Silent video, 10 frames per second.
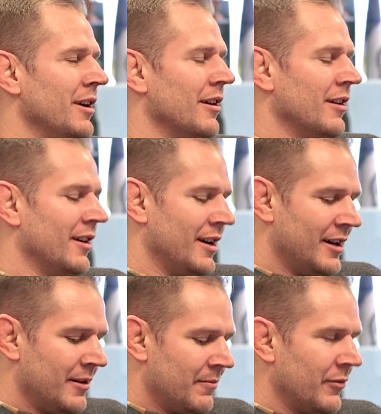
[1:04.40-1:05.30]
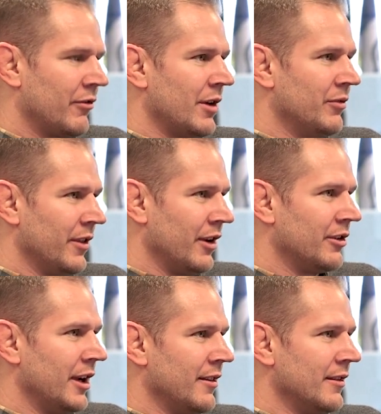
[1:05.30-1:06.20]
here. Grateful that you're
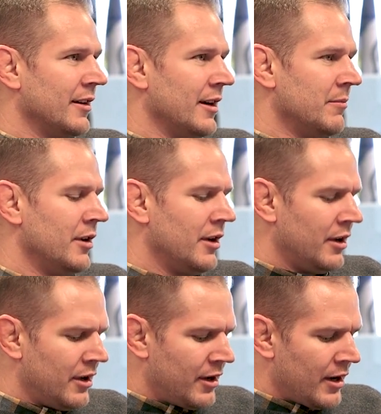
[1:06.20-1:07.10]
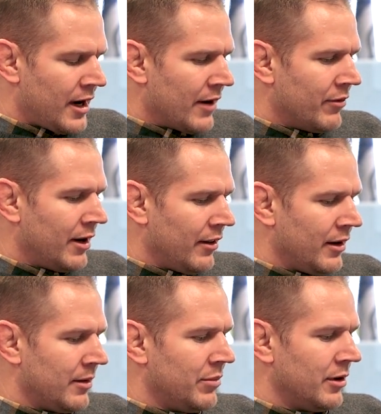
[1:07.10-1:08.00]
taking the time. I've read a
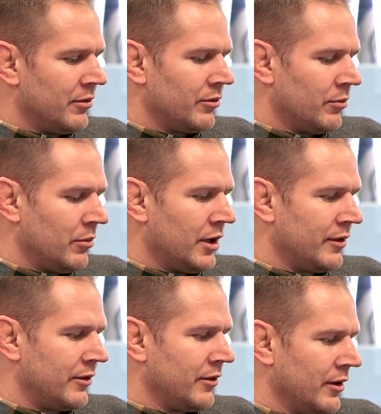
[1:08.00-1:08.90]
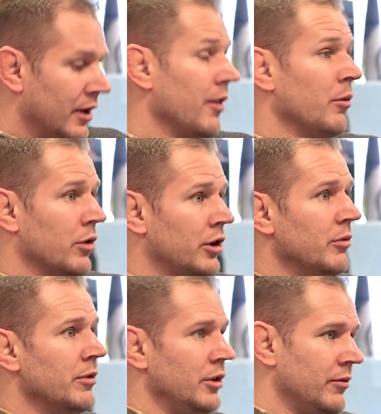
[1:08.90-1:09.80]
lot about a lot of the work
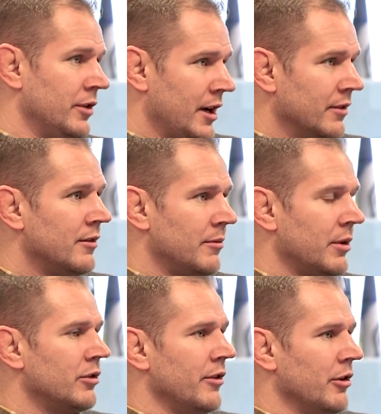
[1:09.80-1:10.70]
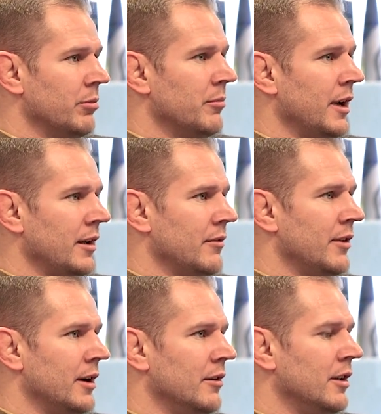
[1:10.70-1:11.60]
you've done, especially on the open banking
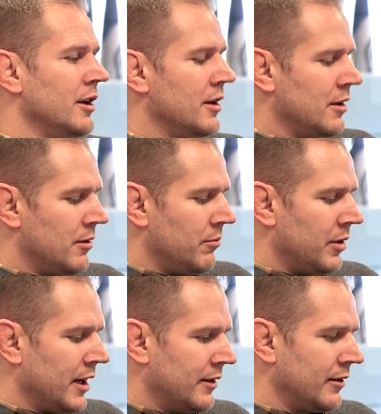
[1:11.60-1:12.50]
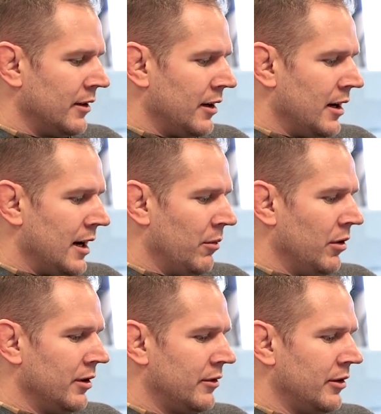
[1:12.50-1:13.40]
file, but I
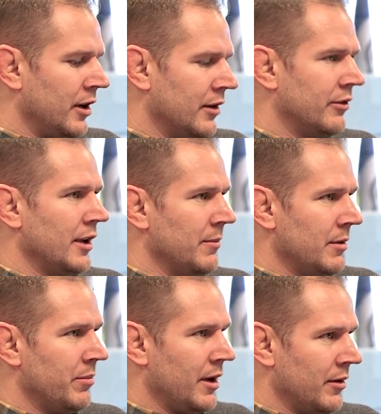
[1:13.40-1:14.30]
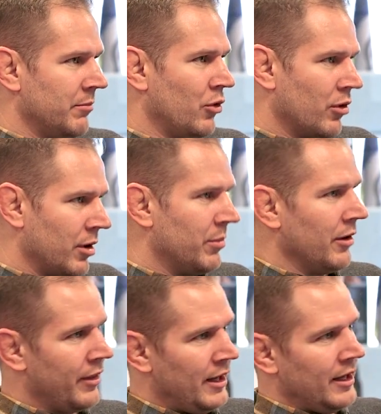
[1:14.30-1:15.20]
want to understand a bit more
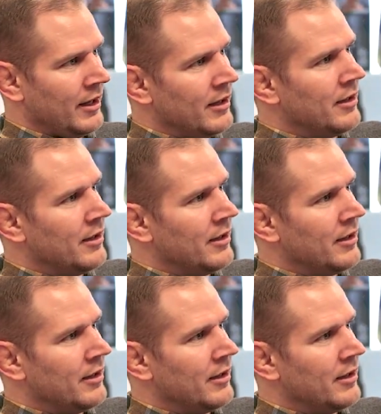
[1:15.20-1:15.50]
about the